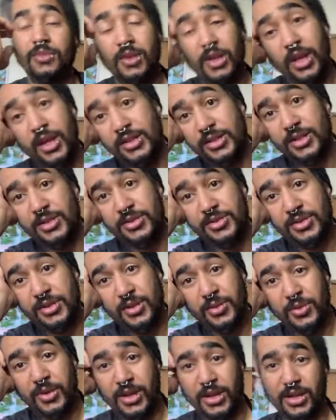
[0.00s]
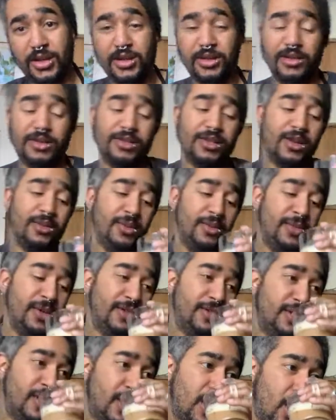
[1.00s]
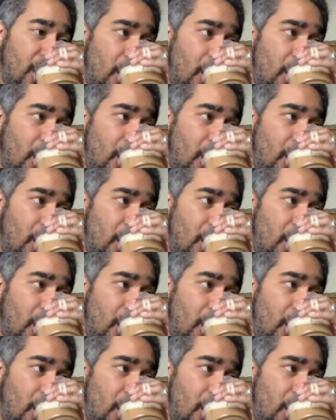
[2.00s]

it's an interesting week. It's going to be busy.